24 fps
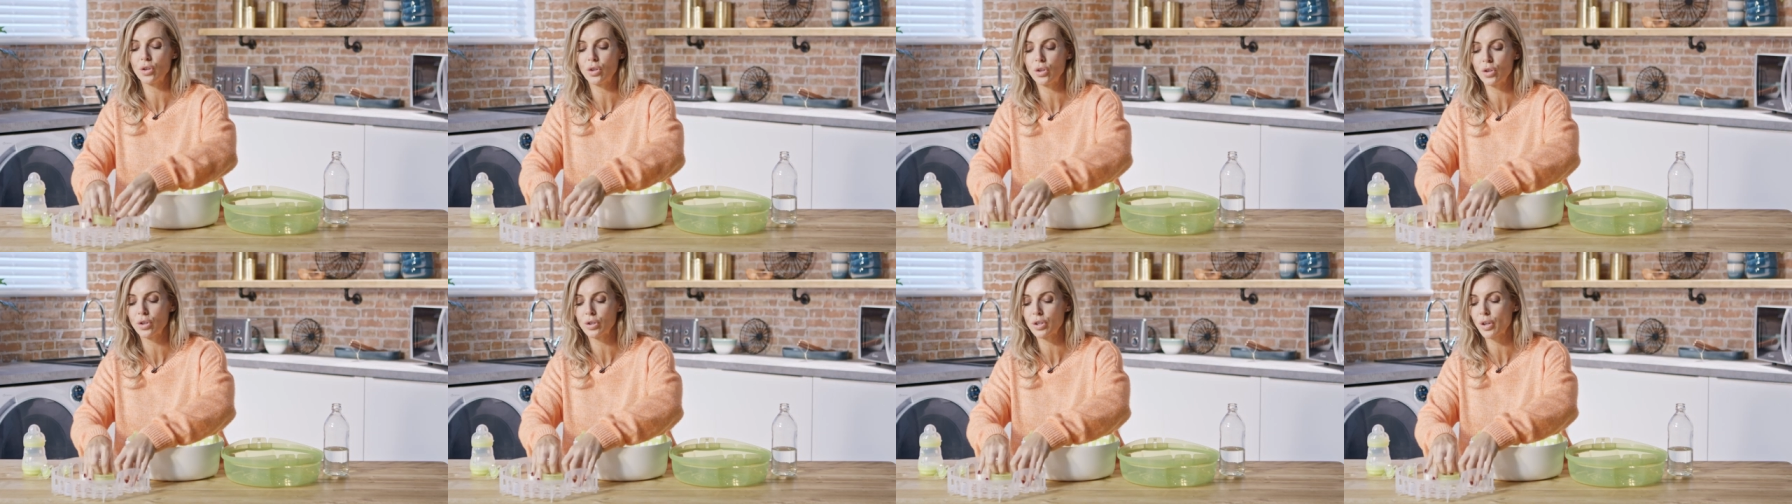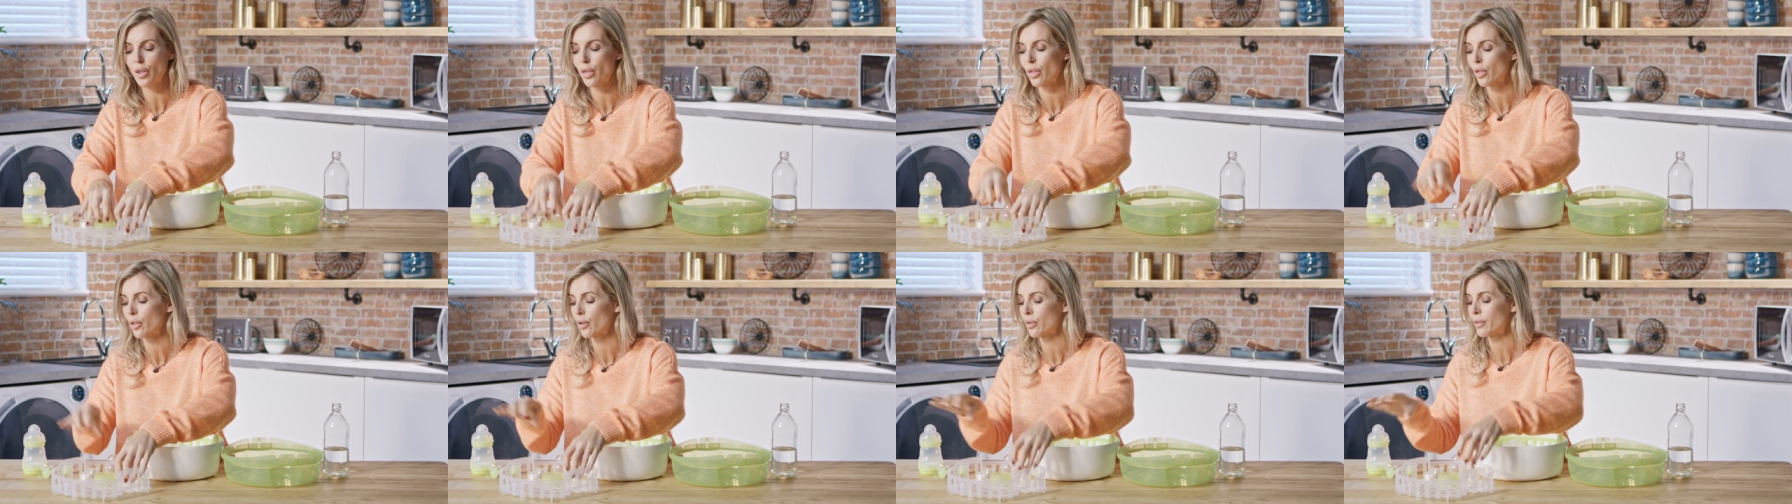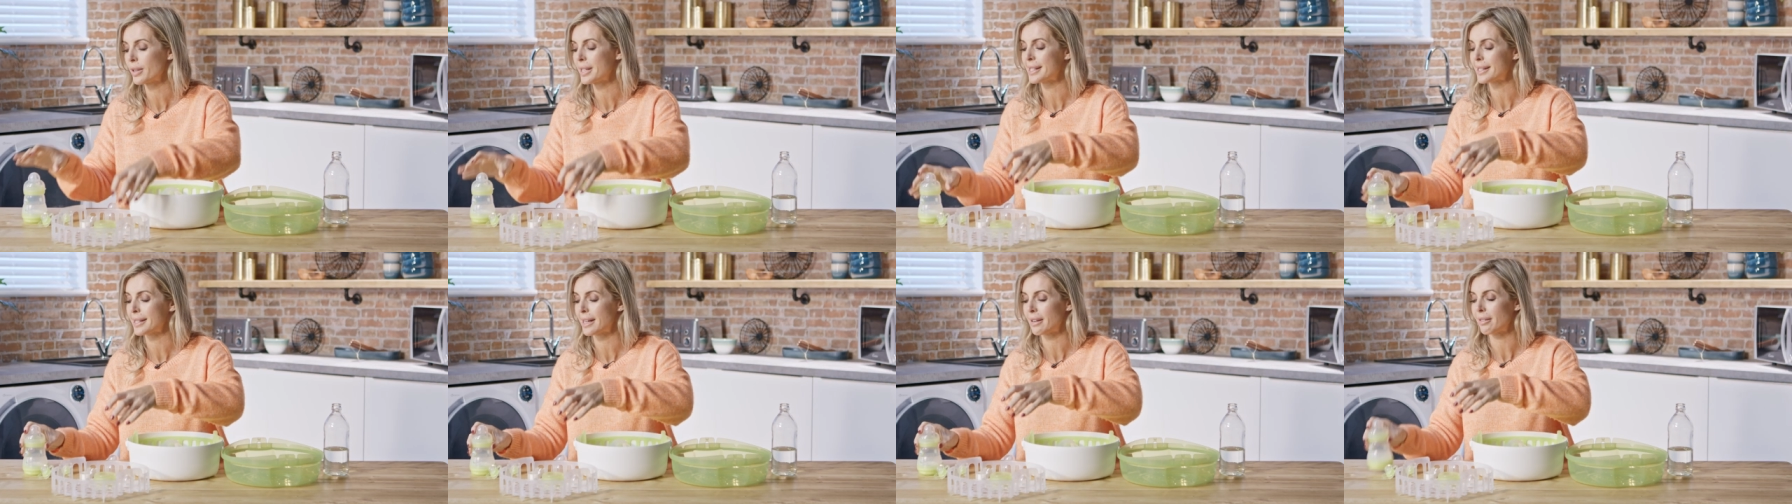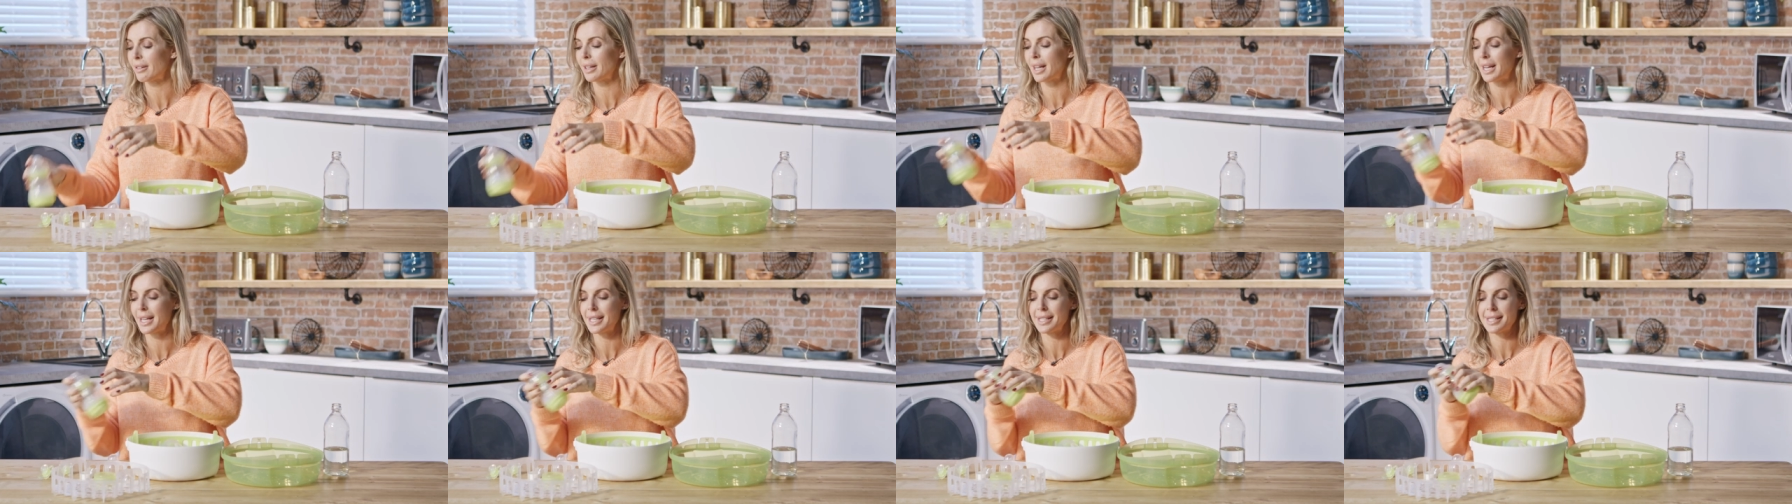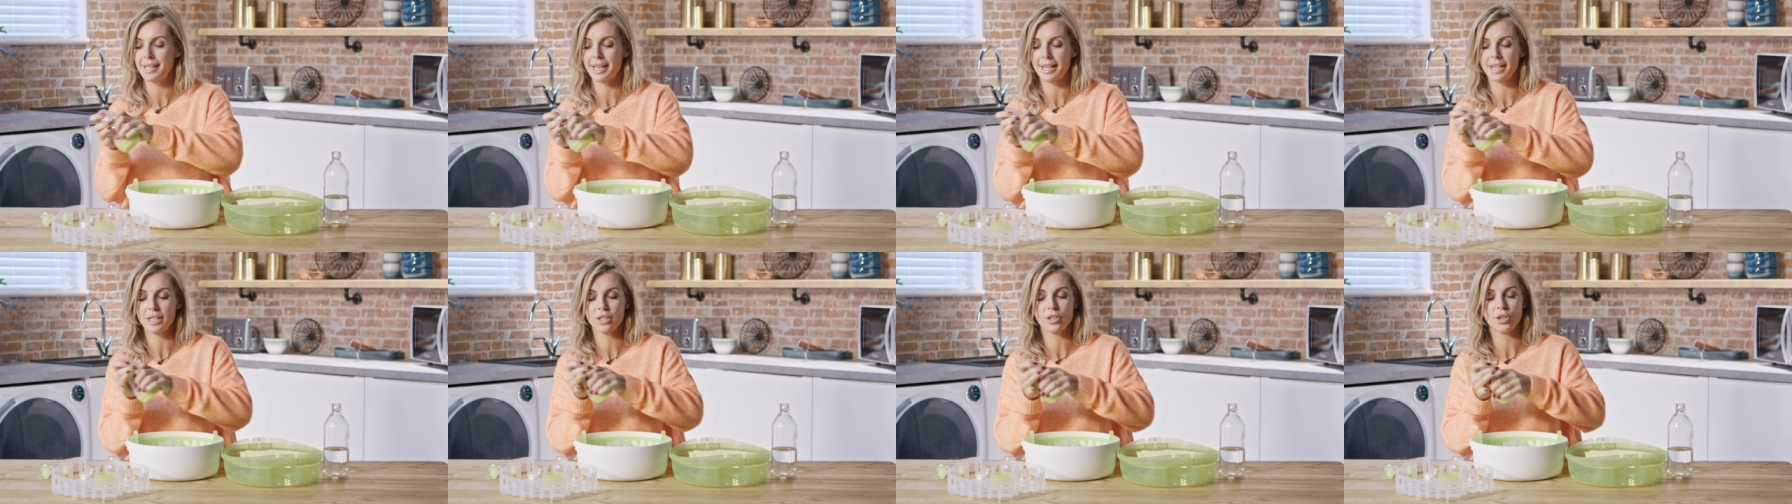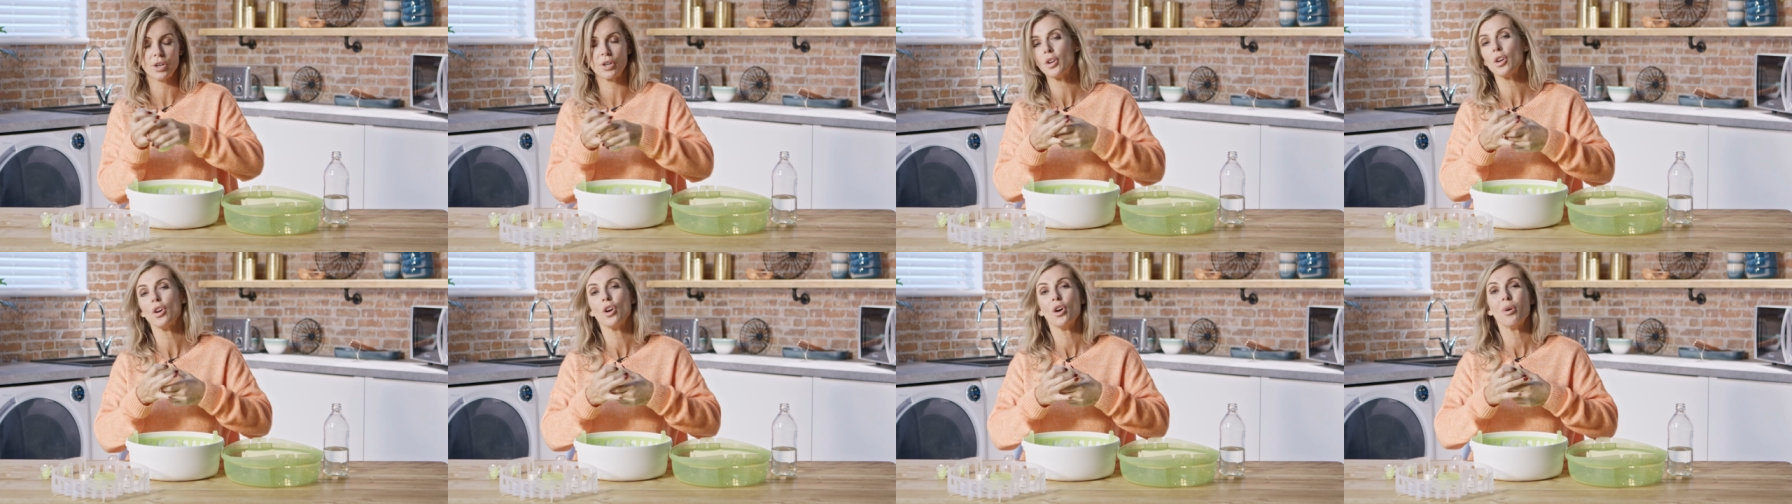good thorough
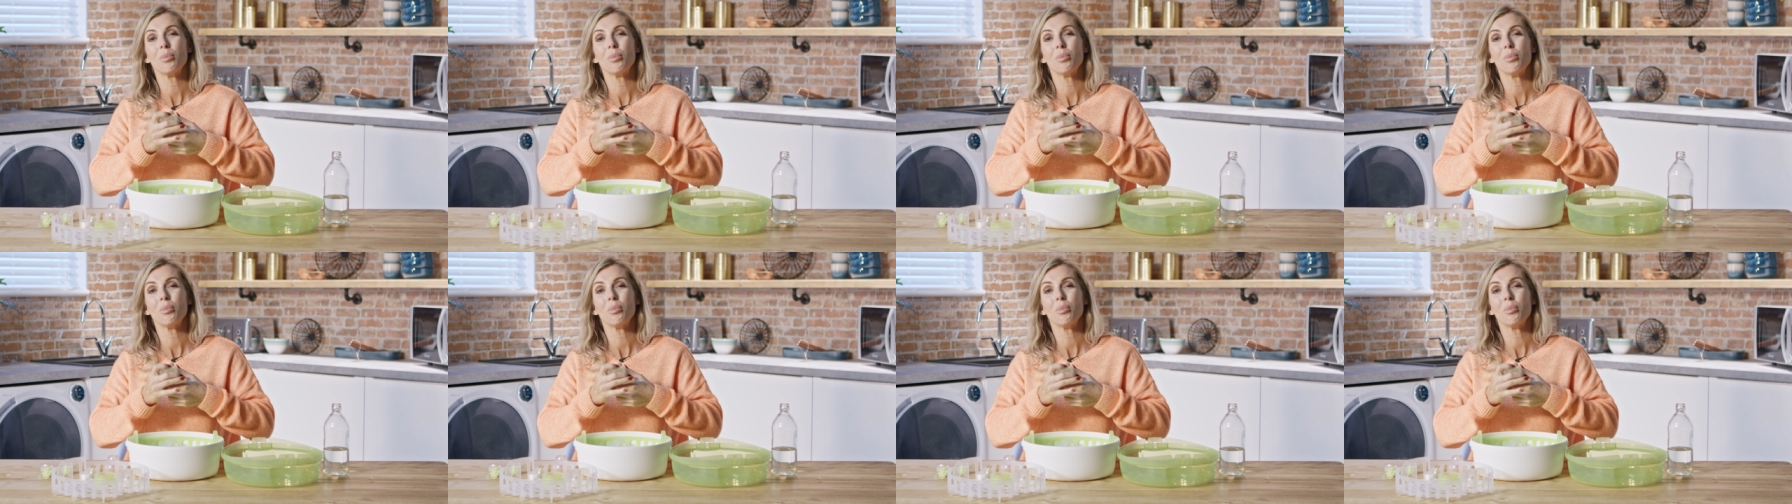sterilisation